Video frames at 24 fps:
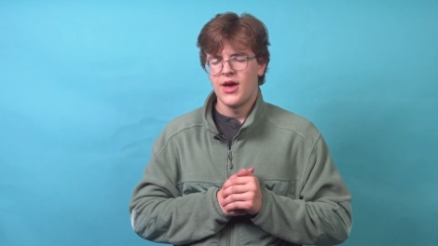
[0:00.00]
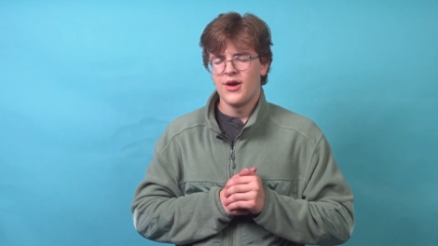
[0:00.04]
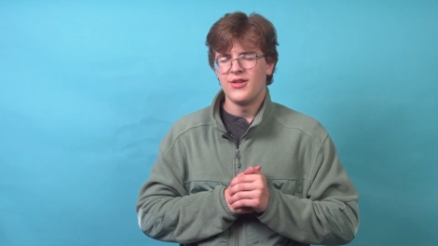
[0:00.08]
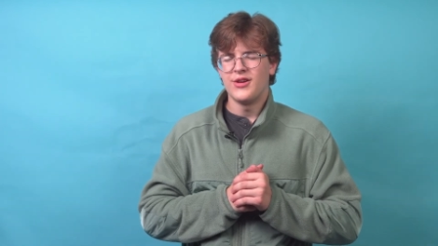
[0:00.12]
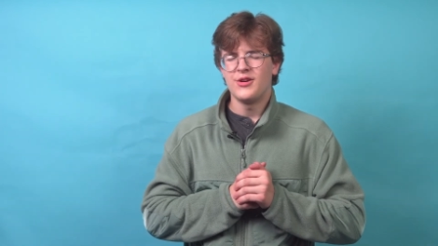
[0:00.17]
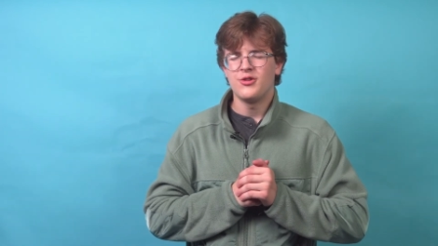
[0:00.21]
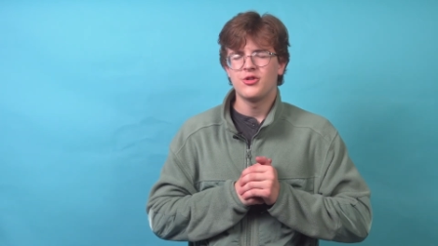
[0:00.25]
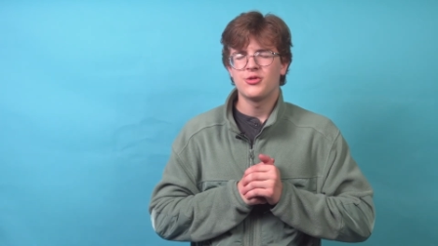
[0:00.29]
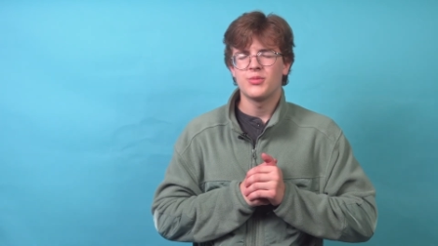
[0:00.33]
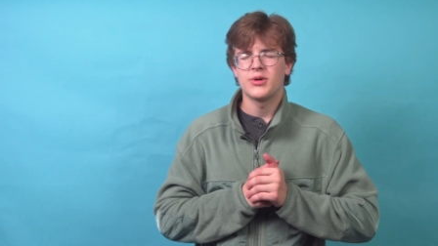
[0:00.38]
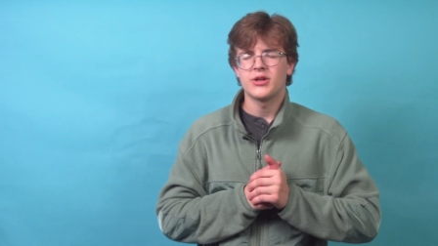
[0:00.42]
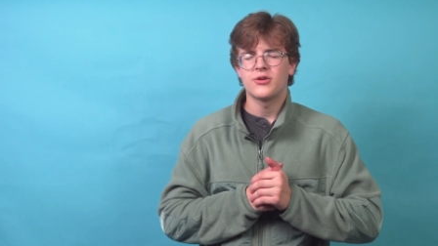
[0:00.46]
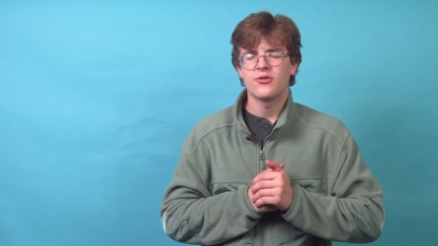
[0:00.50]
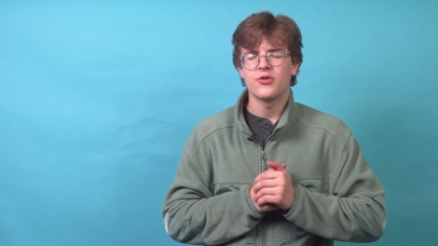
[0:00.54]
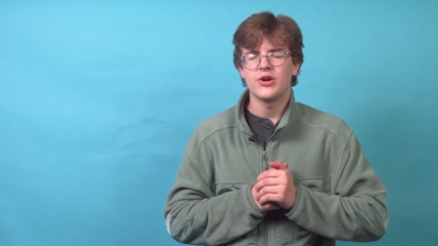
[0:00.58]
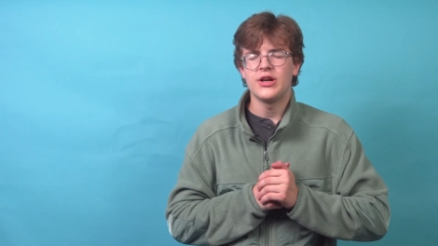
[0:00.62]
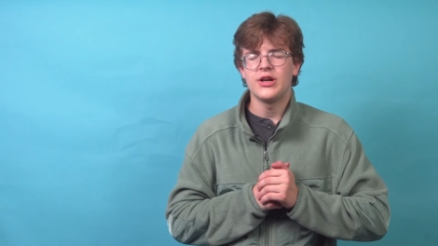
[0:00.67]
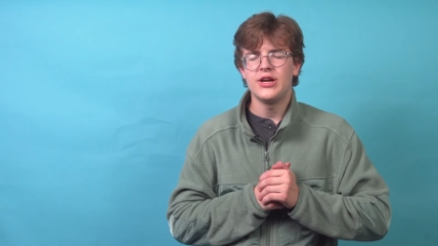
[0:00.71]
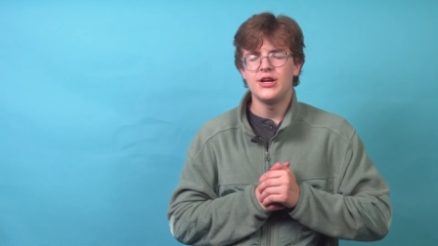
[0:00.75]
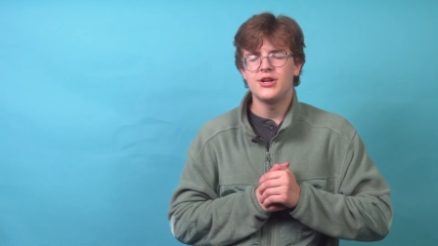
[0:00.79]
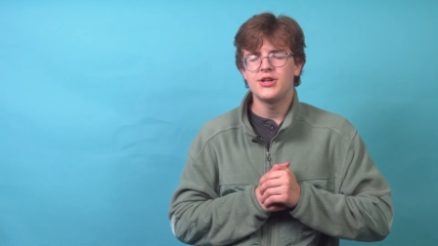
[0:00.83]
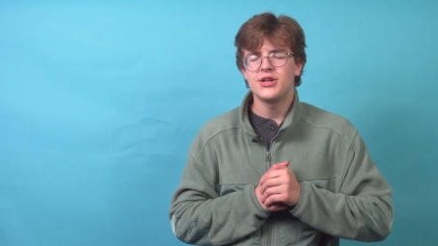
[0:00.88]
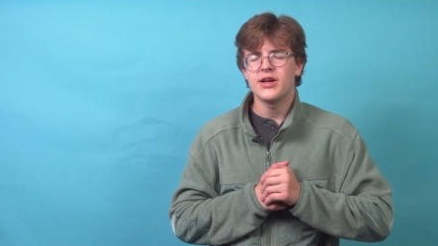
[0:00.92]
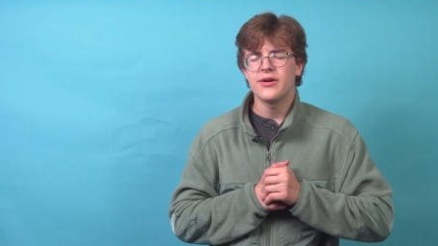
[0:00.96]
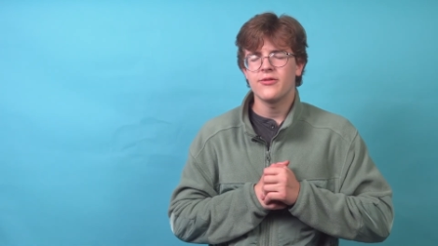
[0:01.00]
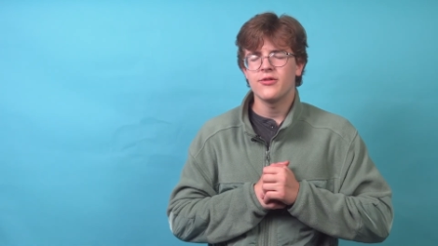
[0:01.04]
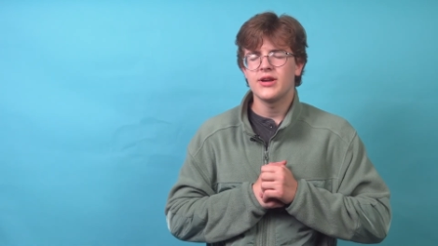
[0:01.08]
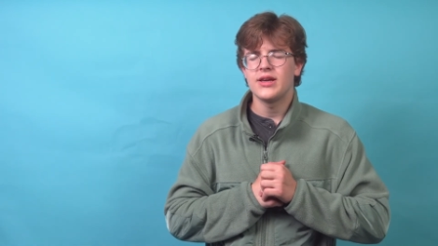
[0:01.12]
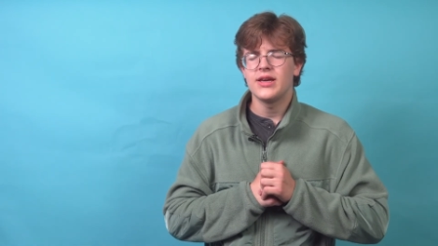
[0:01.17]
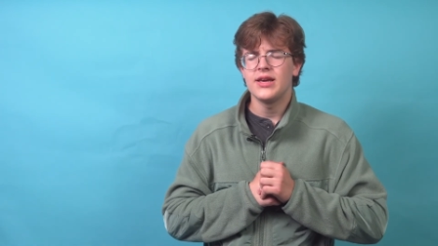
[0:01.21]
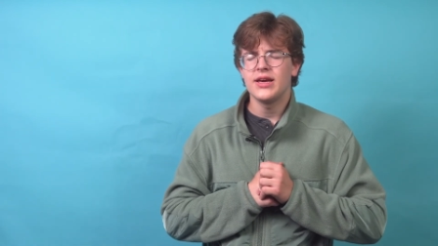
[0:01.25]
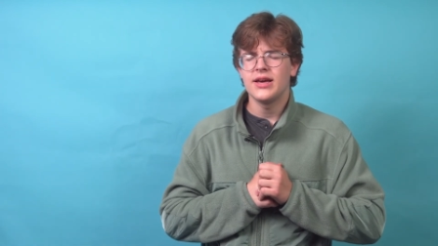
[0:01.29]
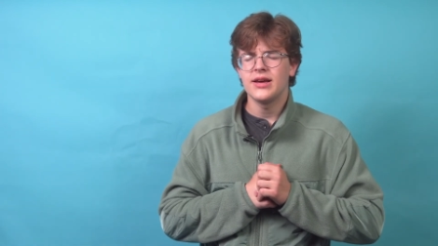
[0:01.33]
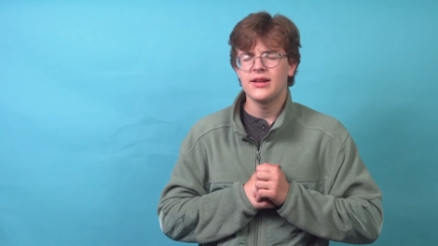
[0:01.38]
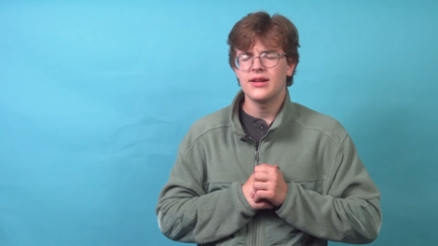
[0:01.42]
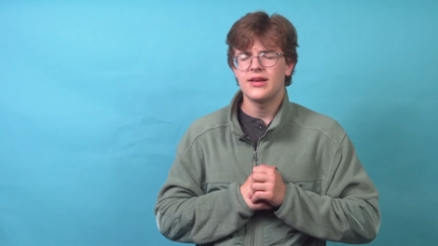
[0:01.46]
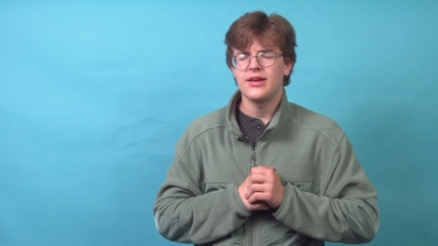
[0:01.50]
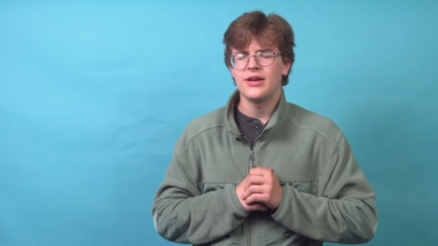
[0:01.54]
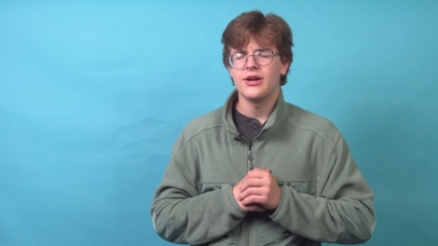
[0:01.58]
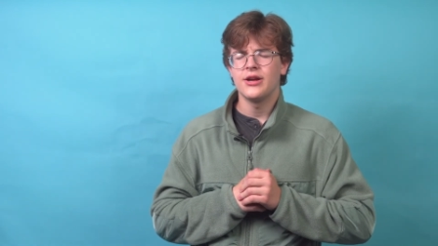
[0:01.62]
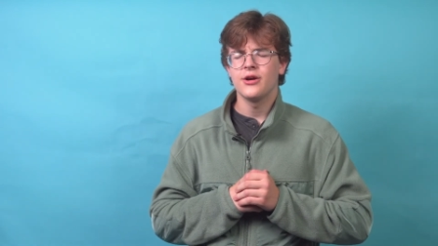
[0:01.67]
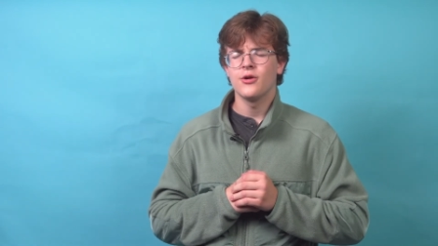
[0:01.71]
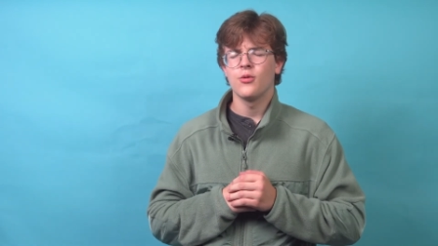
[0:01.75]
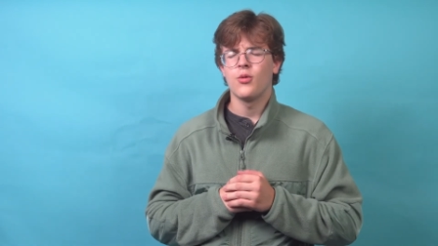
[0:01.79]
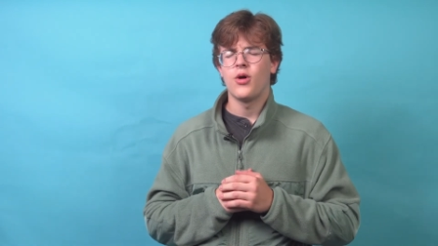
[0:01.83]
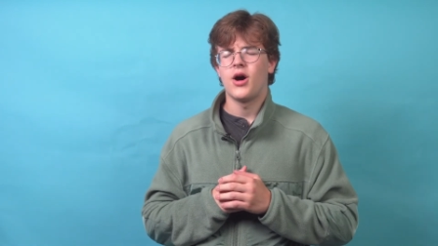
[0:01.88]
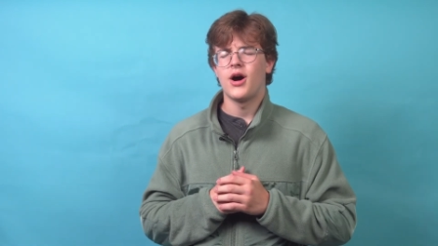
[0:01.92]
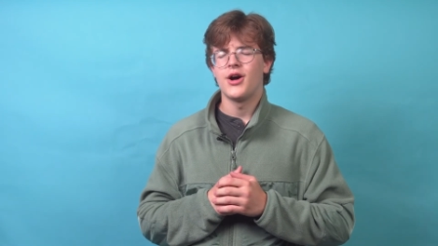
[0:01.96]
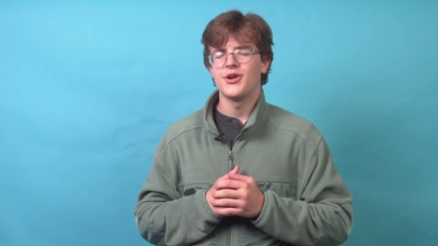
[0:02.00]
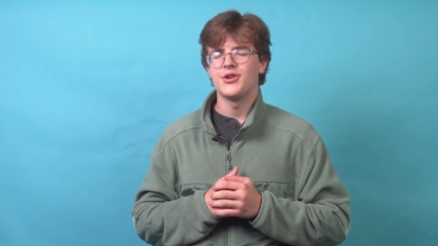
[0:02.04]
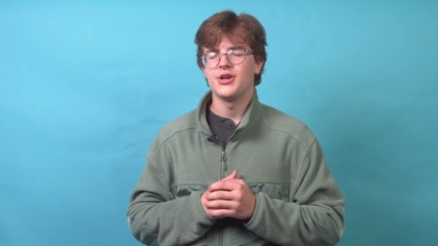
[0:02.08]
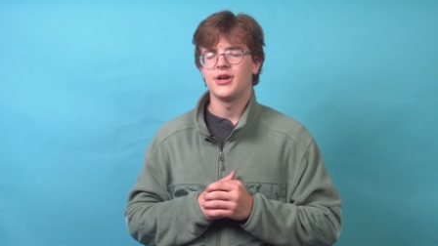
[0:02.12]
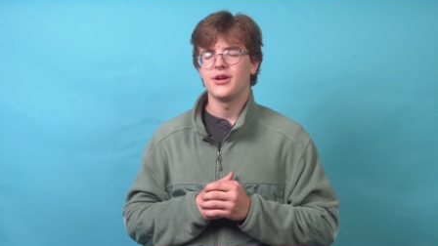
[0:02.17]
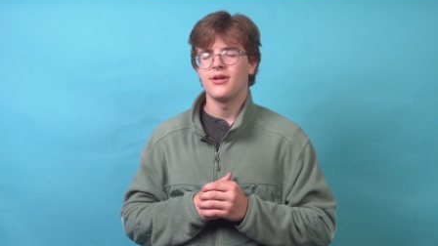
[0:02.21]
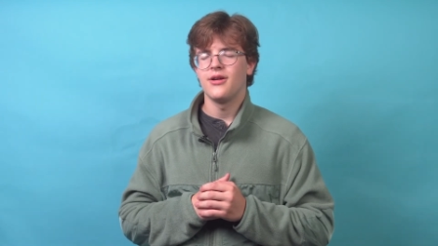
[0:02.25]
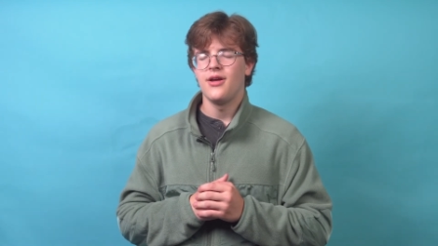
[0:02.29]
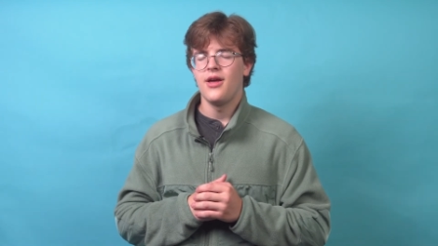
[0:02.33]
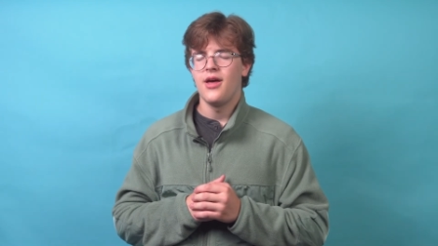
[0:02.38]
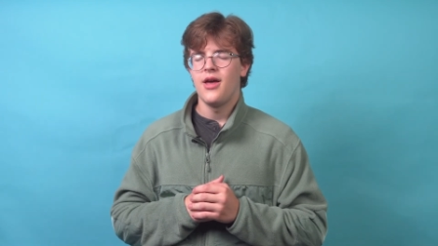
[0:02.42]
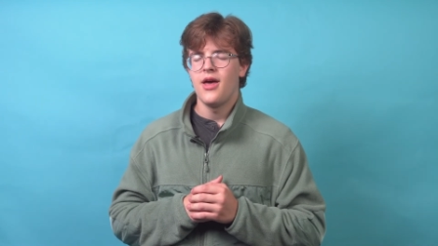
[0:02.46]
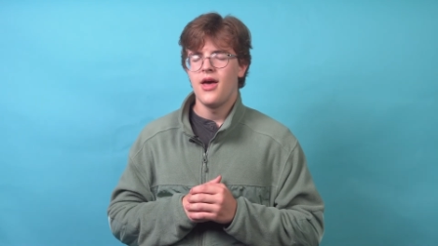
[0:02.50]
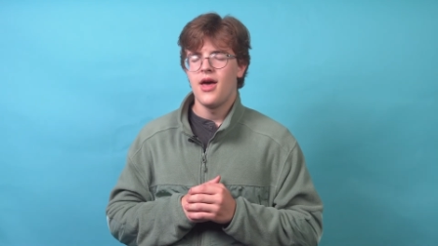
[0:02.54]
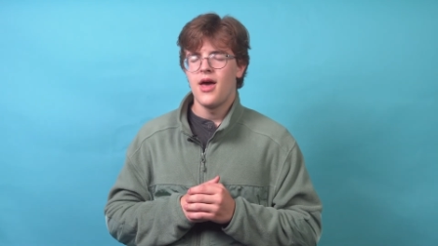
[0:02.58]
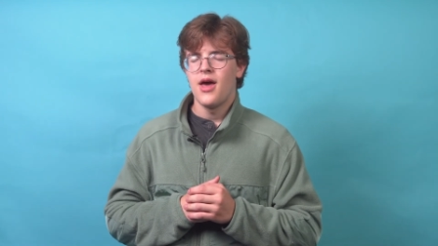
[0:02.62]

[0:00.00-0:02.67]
Thank you so much for each and every kid here watching.